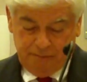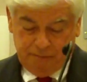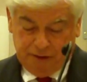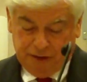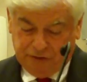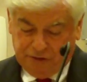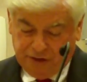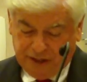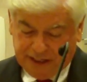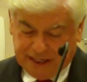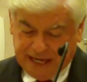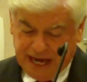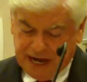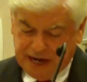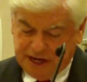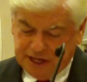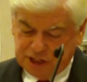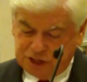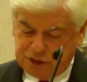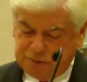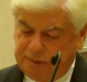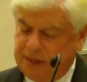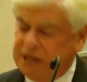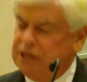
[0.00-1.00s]
President
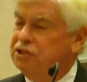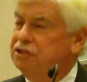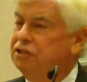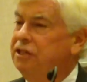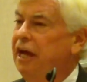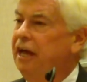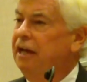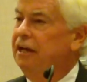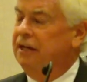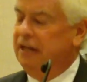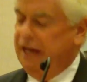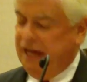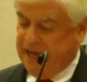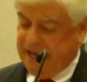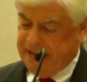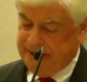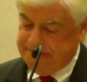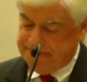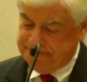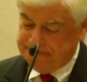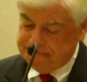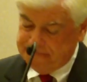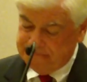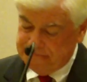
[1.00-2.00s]
Kennedy's speech that
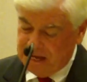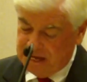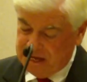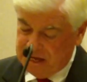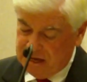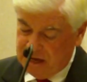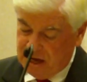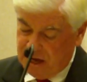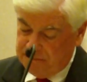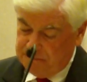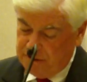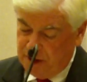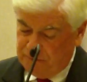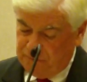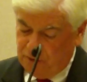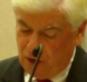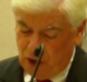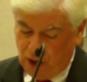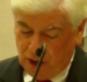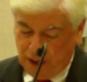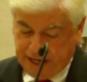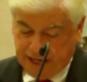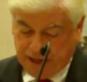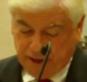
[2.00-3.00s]
day, above
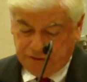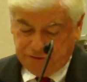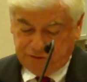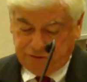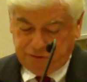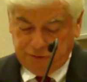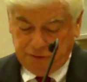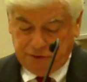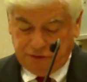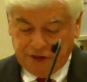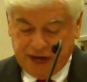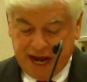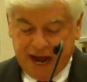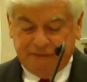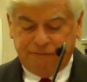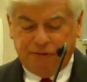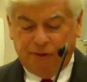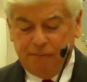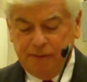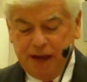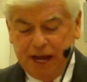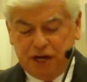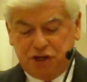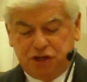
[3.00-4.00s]
all else, was an
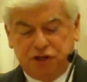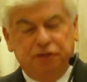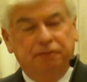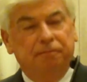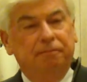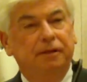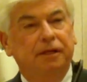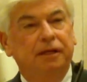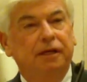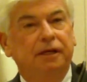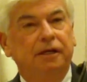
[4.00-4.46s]
affirmation